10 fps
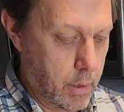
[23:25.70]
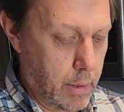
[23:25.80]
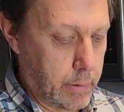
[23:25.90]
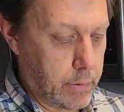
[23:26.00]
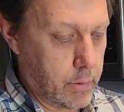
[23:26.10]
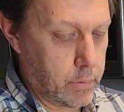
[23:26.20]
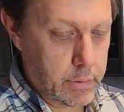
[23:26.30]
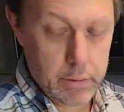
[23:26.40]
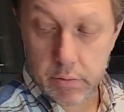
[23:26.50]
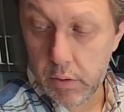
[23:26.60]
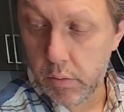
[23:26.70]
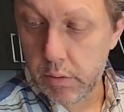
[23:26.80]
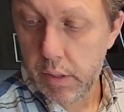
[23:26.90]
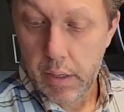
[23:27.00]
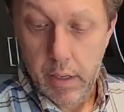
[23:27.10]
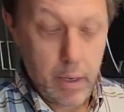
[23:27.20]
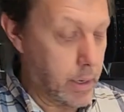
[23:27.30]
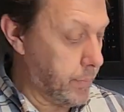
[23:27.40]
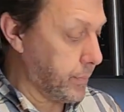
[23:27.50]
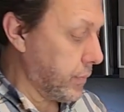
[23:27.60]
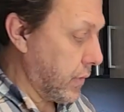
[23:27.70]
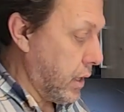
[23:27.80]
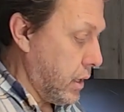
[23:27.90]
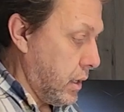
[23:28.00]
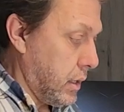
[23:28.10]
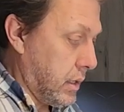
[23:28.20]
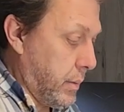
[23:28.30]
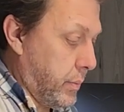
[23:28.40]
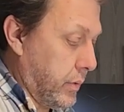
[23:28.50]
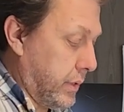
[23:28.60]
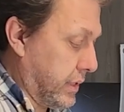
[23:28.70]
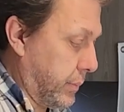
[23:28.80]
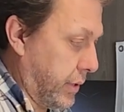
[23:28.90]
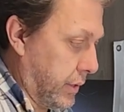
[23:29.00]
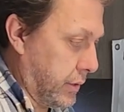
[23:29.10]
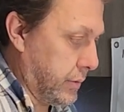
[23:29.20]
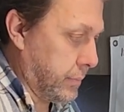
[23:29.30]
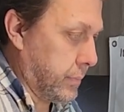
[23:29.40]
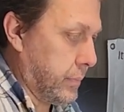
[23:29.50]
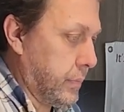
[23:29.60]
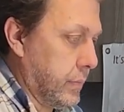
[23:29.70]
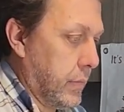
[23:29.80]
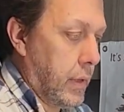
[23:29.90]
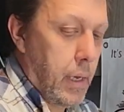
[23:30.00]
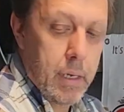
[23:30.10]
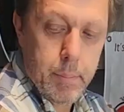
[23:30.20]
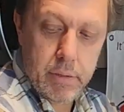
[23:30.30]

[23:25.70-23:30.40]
like so. So it's gold. You put these up here. Let